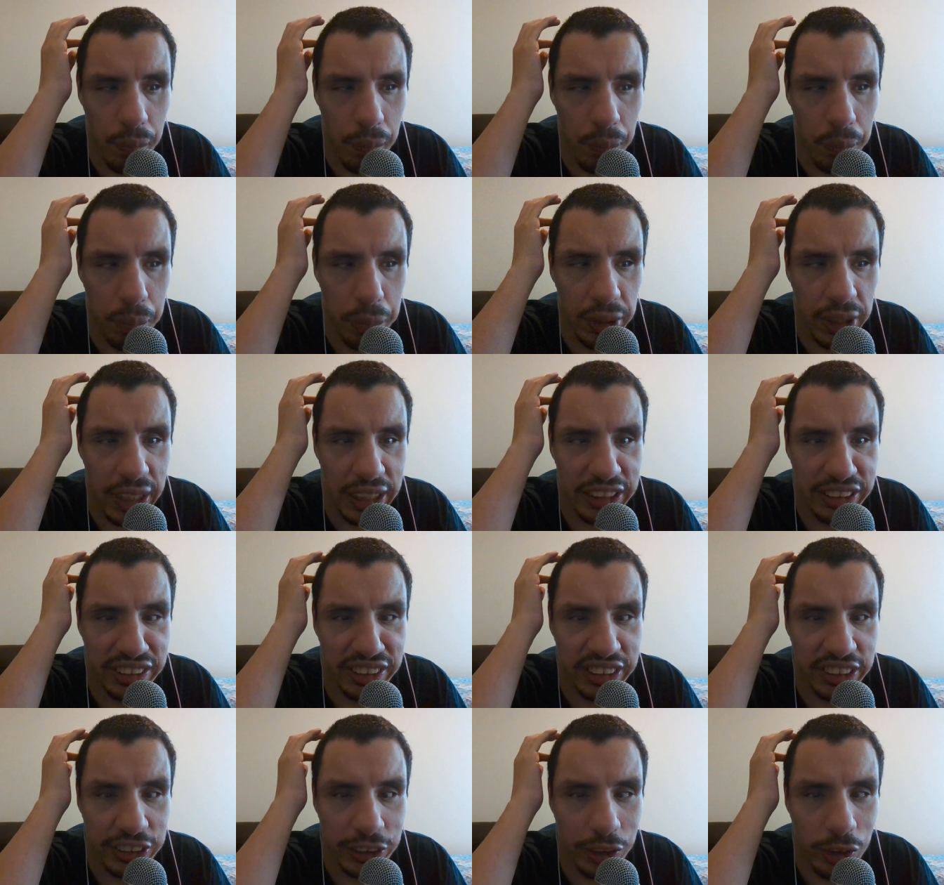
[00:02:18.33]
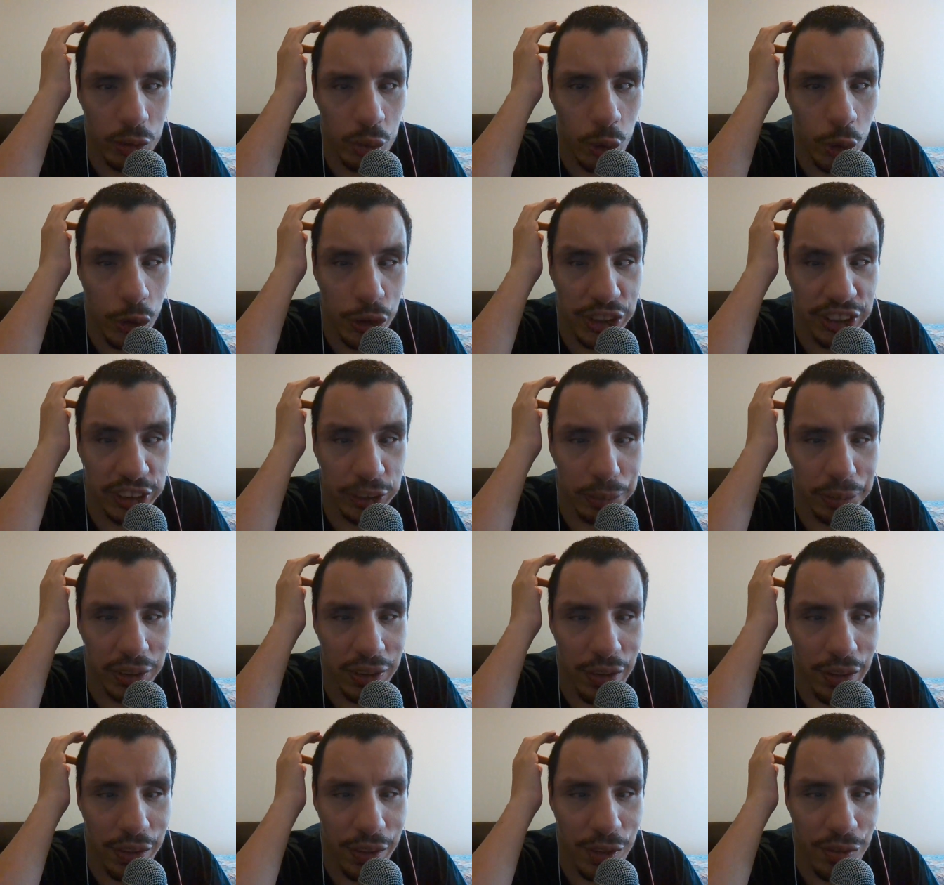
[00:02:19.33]
Blindness Awareness
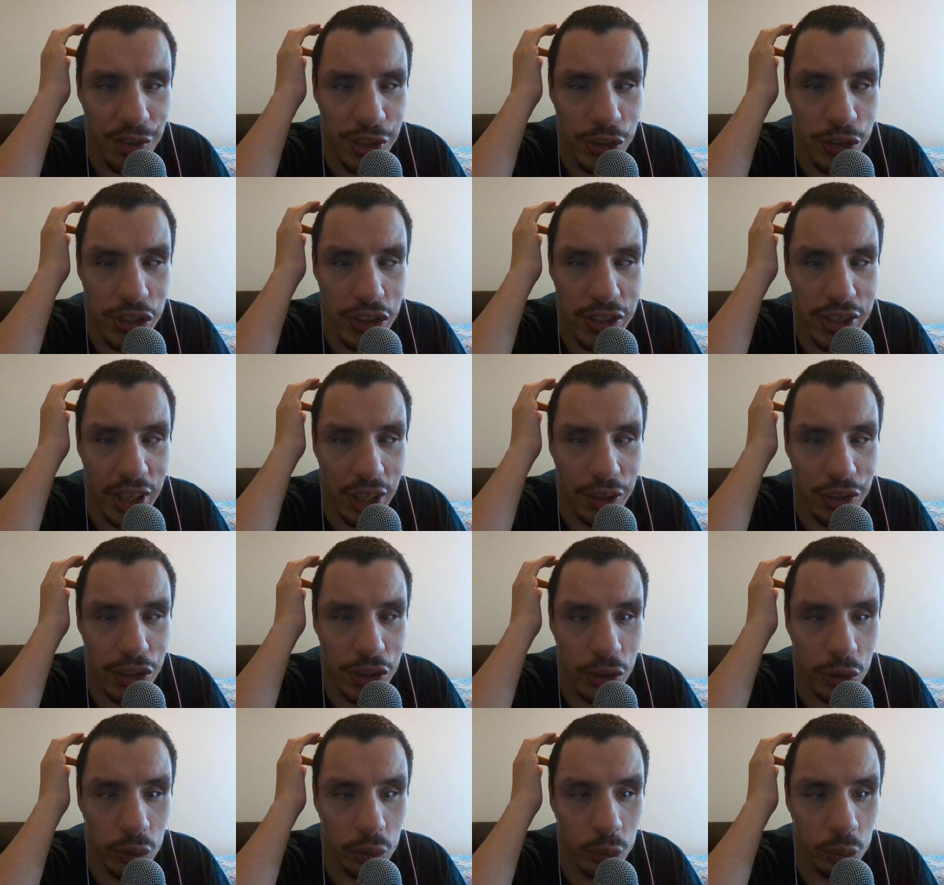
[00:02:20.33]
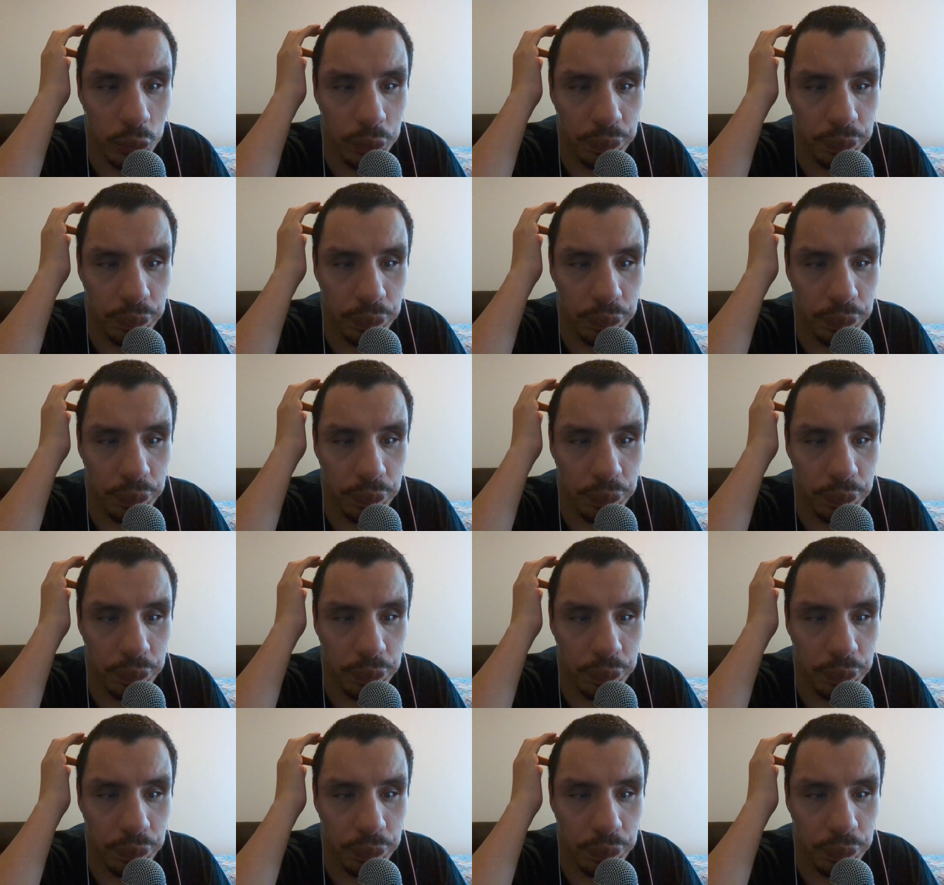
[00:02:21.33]
Month, if you did not know,